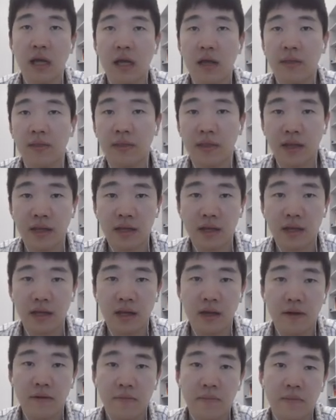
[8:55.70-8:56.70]
the
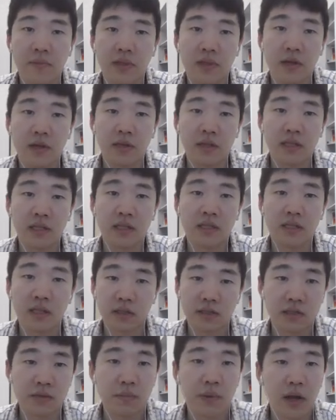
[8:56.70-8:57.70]

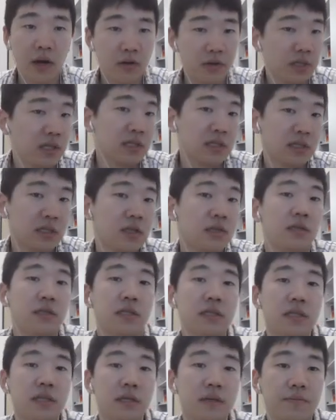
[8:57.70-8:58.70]
distance, pair
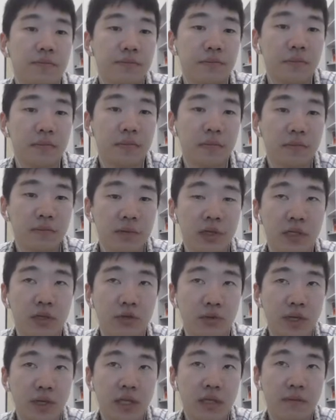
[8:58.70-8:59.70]
distance
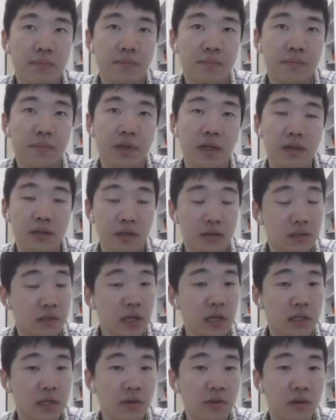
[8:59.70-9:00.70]
between the
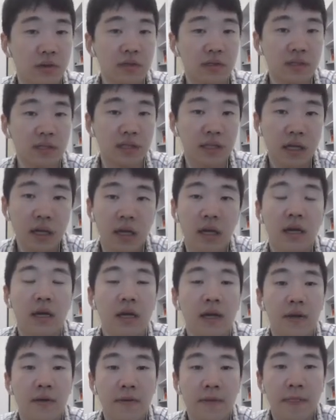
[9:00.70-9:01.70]
scatterers.
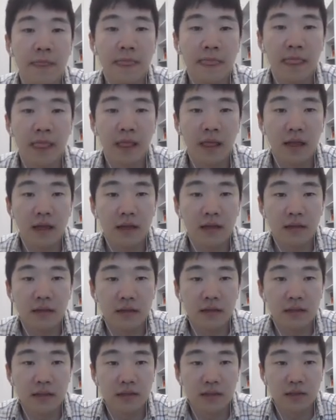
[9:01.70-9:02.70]

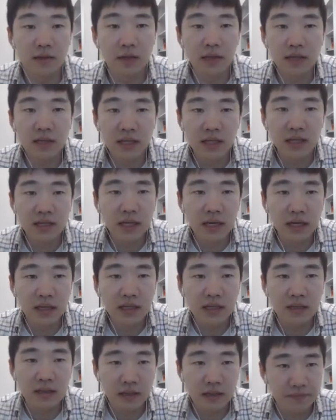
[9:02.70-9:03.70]
So in
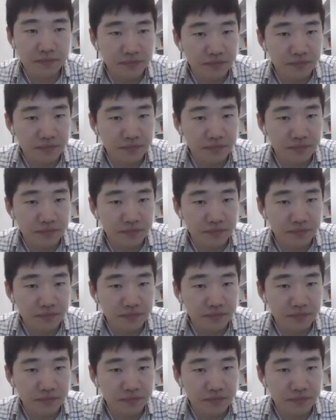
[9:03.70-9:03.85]
detail,